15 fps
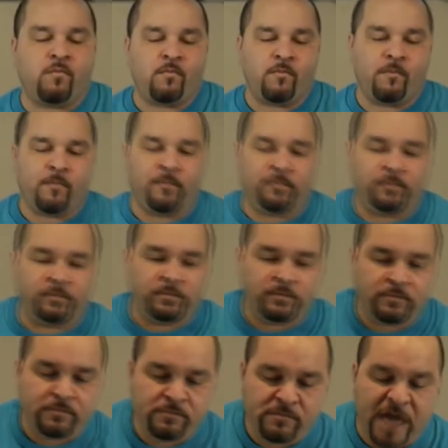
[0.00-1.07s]
Amen.
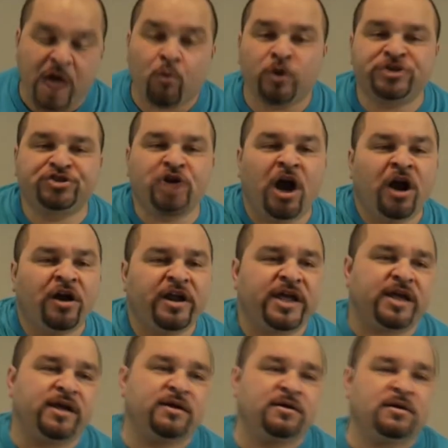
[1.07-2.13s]
And we're
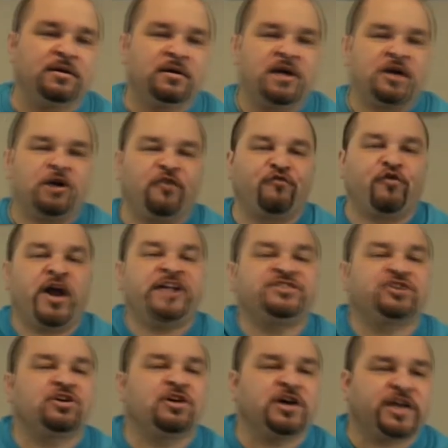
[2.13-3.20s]
dirty, and our
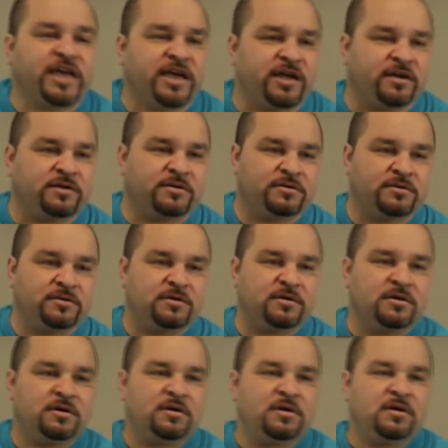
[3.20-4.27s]
friends are looking.
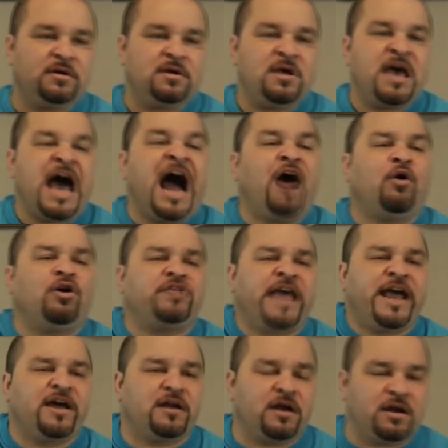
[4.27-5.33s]
How are
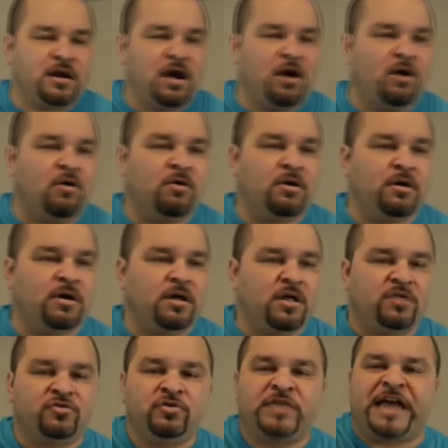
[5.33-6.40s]
they going to know
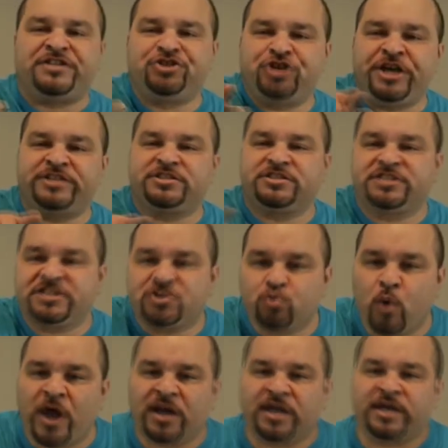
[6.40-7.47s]
that Jesus is
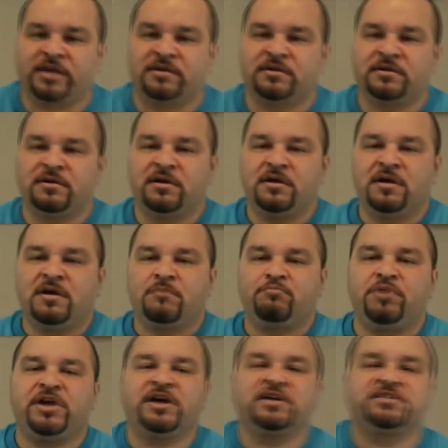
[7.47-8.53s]
willing?
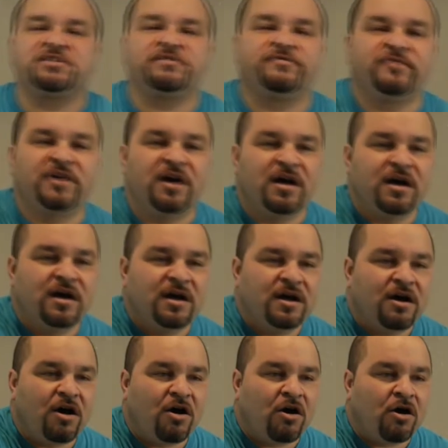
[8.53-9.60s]
Because of
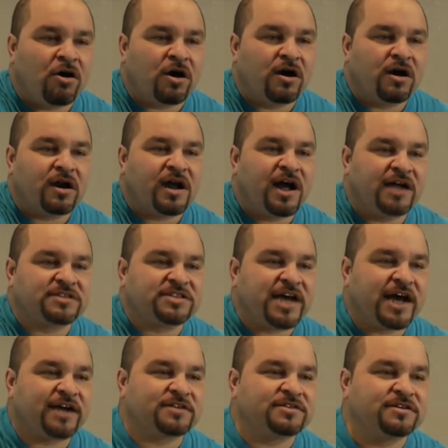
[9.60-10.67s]
our
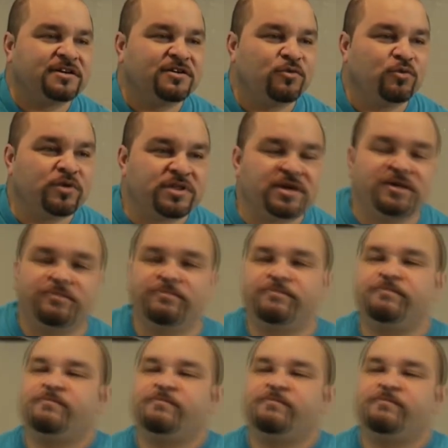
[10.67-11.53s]
contact with him.